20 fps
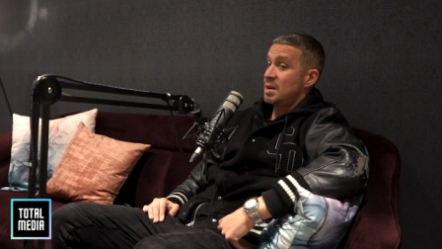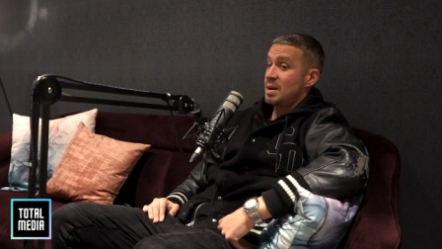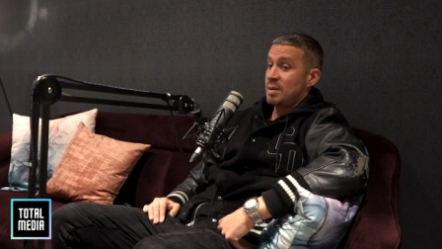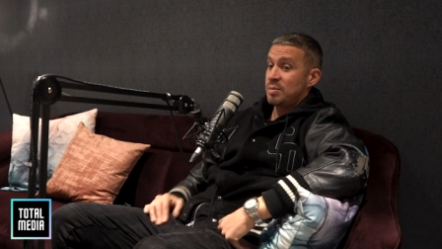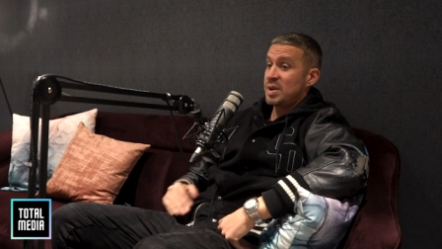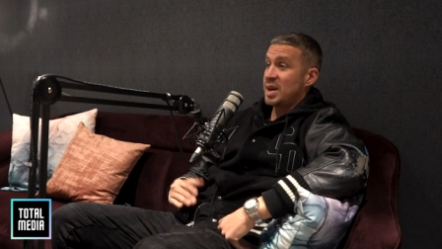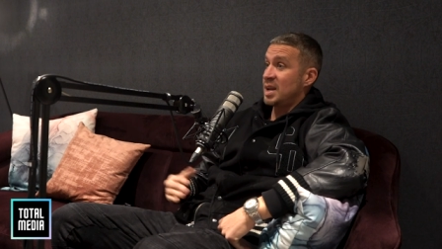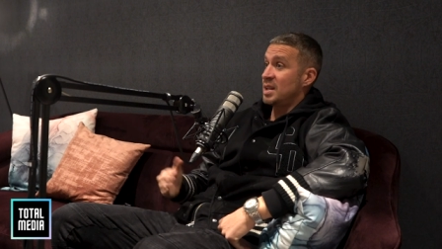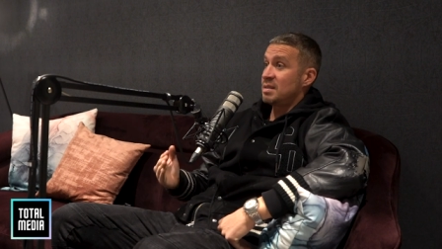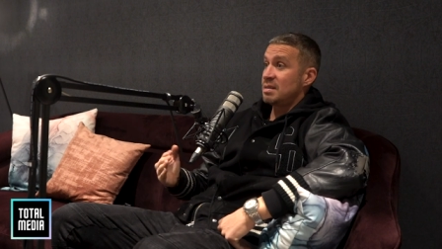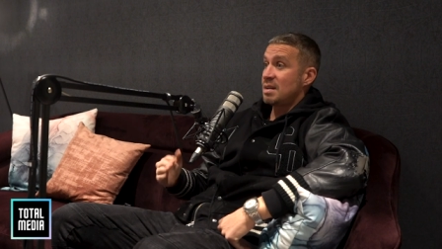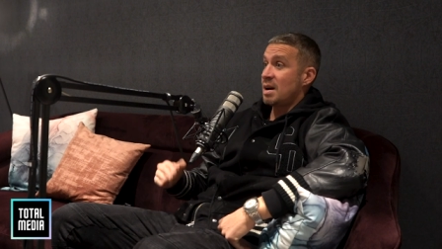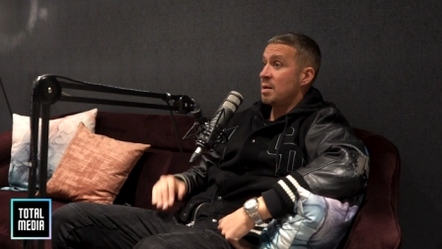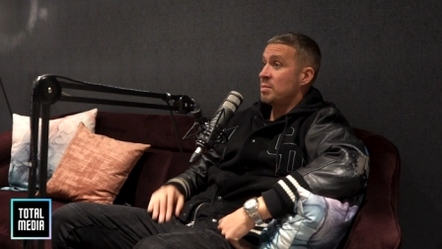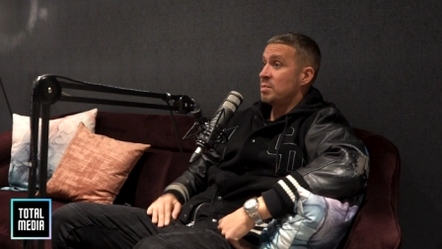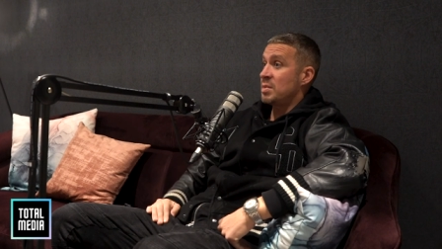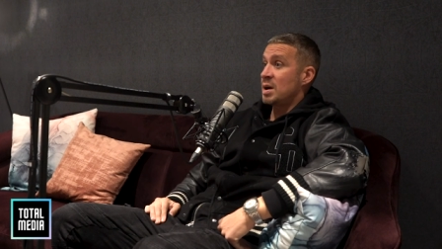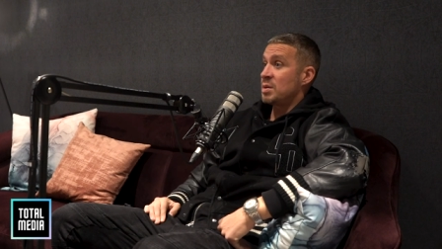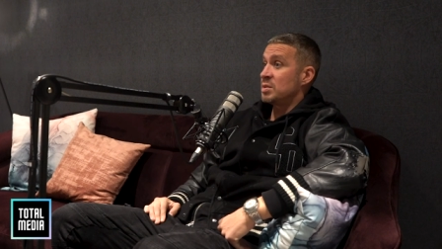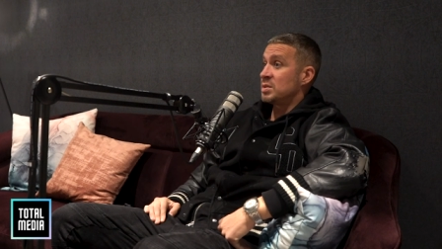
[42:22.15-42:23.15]
I played.
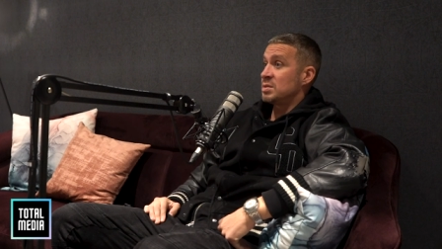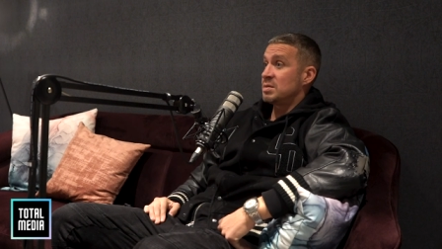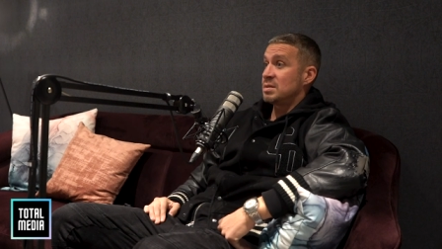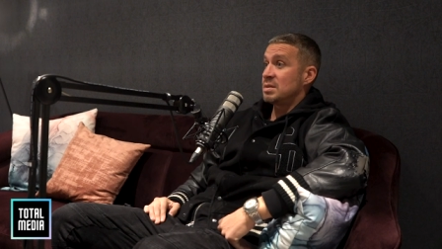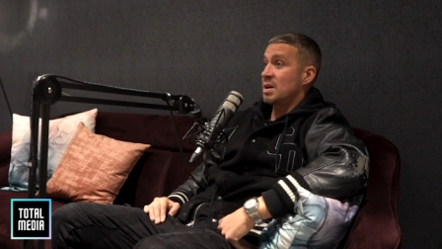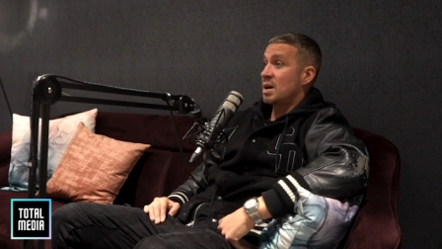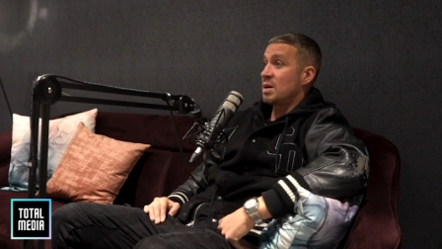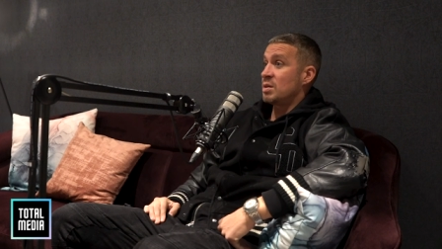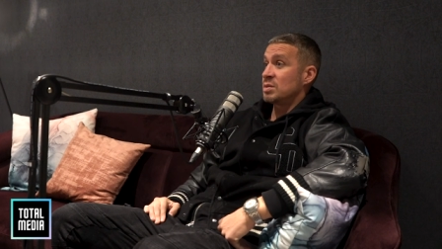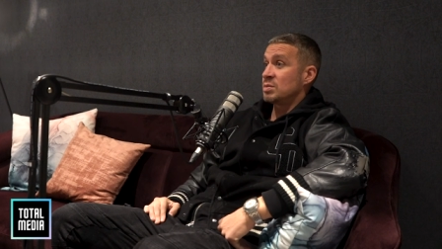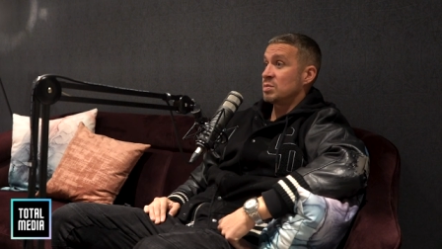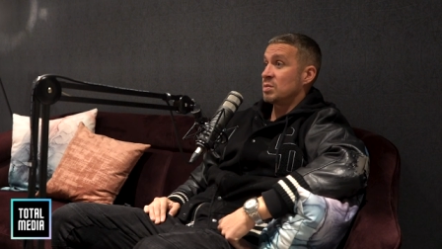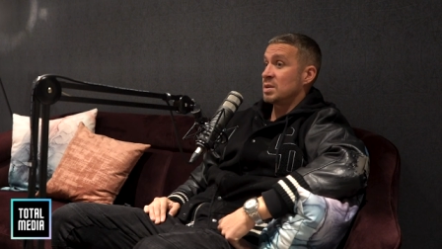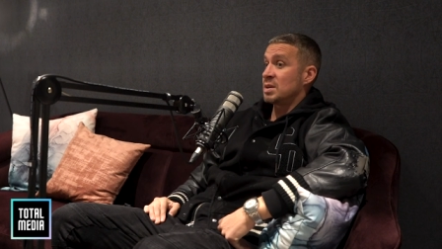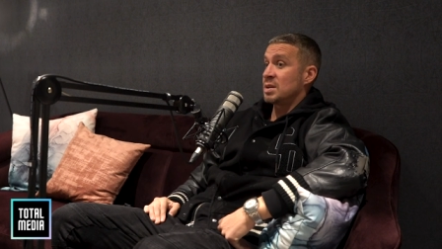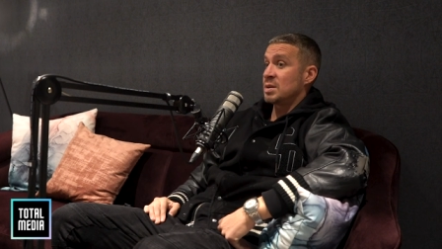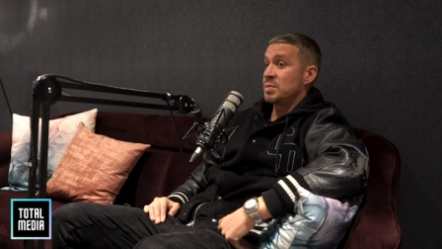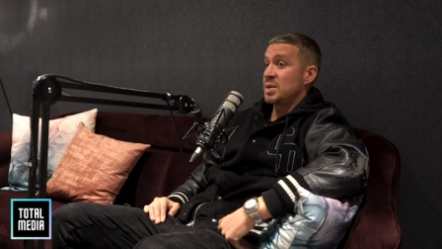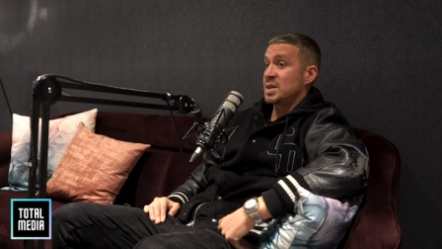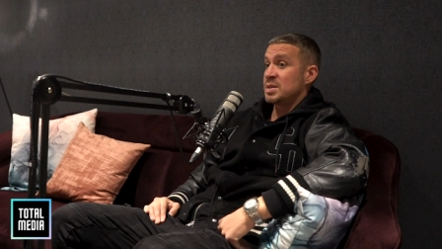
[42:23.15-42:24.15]
Um, I was I was one
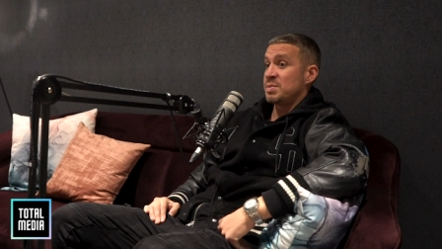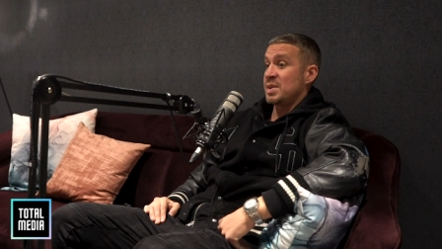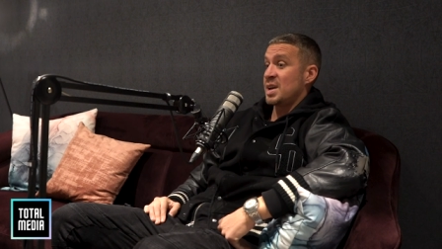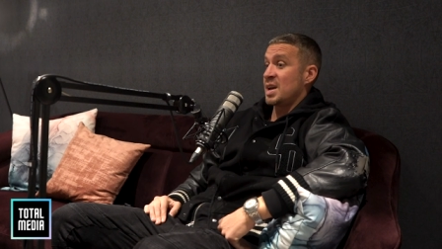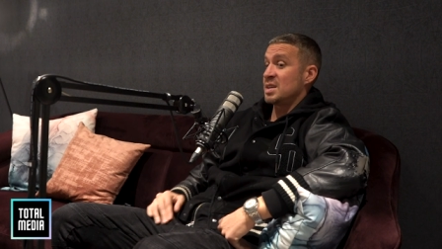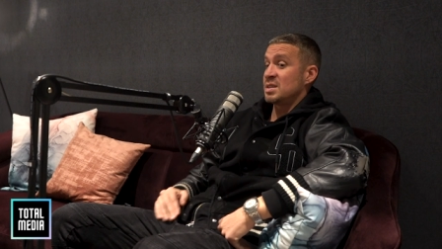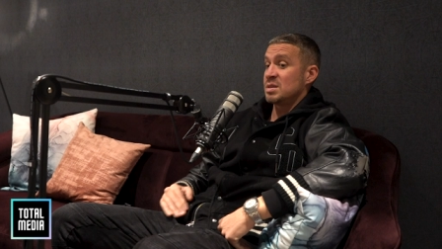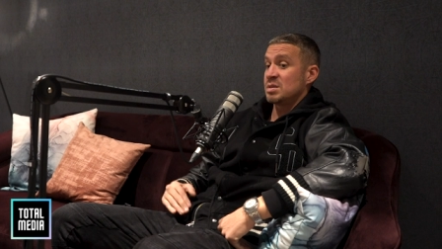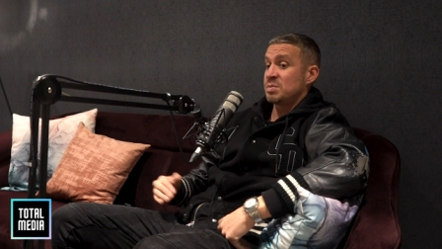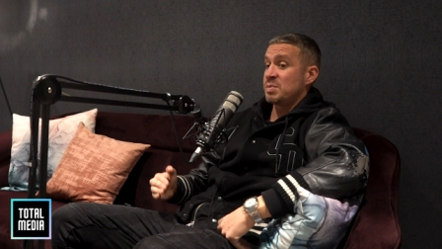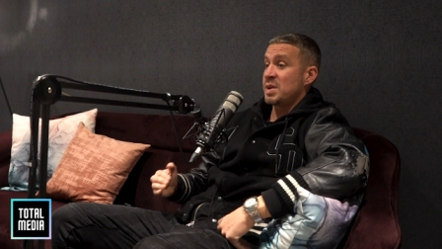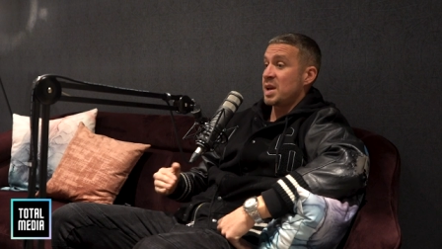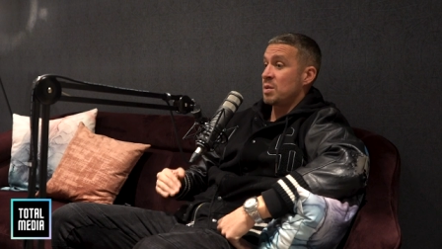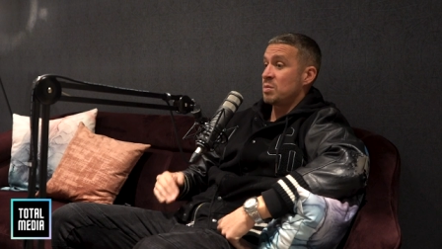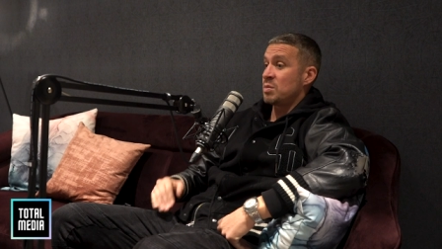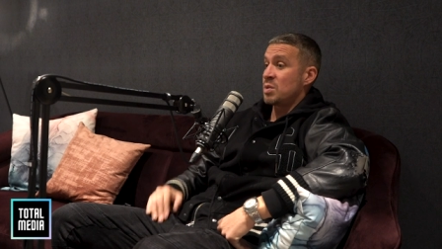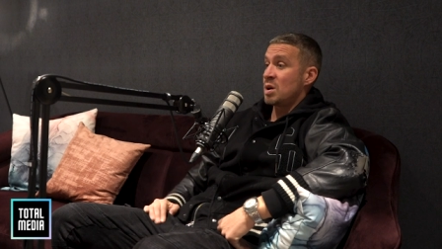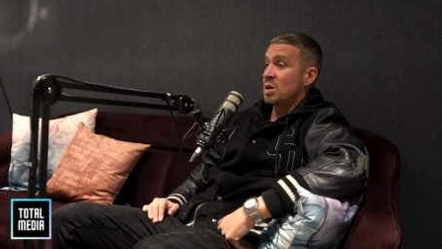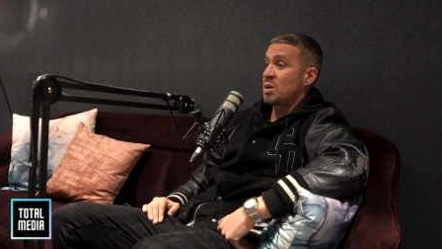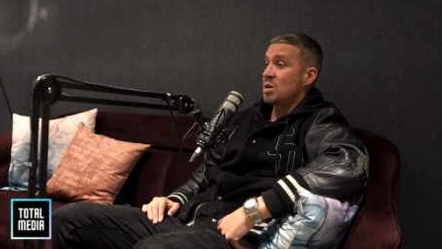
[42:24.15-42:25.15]
of the best players. I was
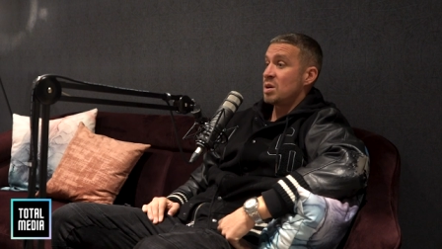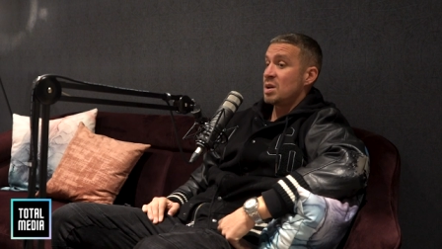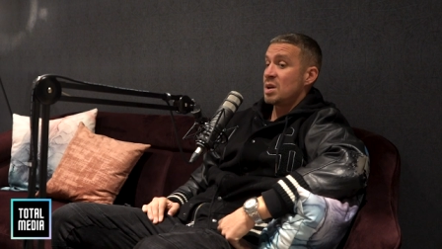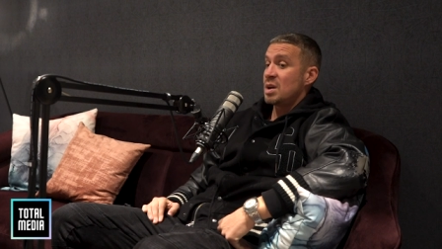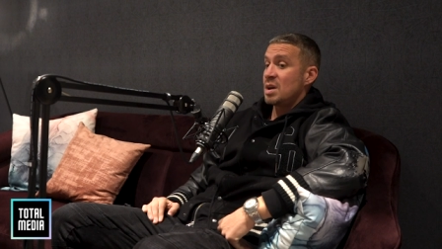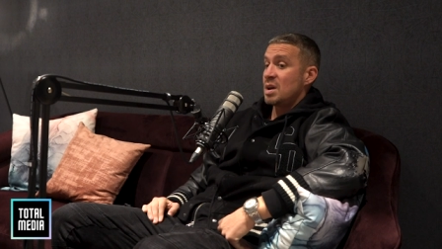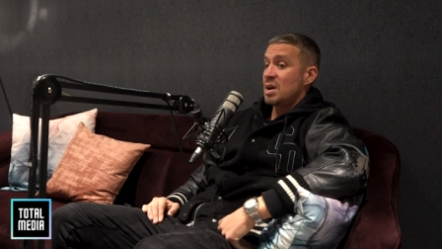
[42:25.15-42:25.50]
playing well.